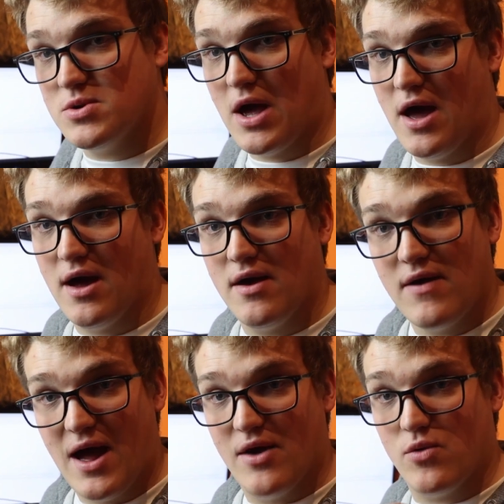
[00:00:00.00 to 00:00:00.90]
and
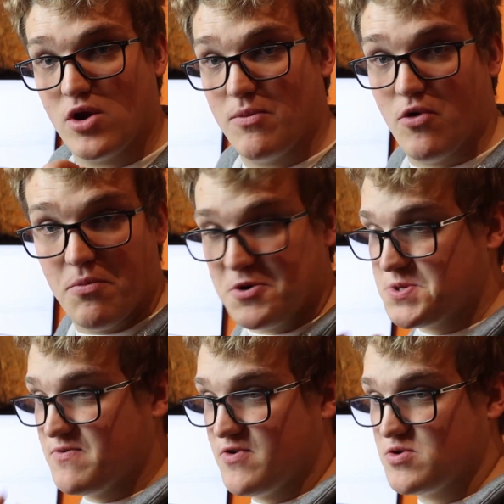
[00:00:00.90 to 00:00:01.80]
we're going to put a
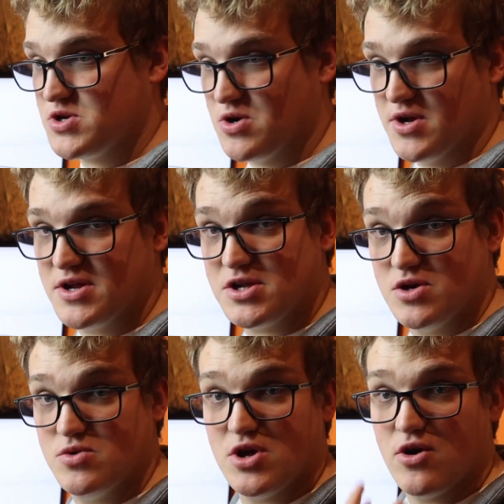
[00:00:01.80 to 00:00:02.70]
positive voltage on it
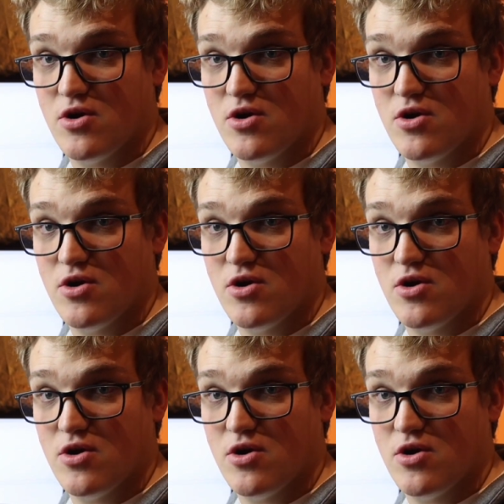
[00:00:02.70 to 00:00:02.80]
to turn it